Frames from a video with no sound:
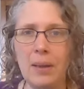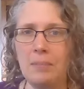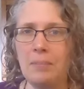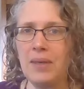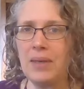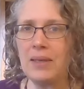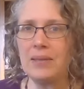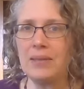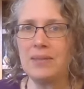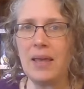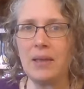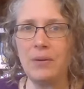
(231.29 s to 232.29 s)

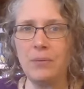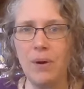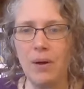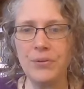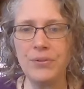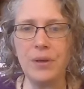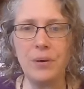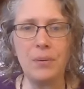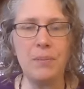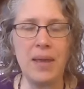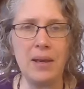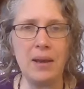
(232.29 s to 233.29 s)
means that you also
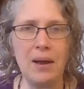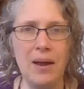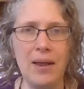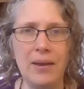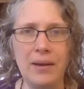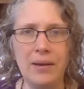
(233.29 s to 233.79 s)
may not,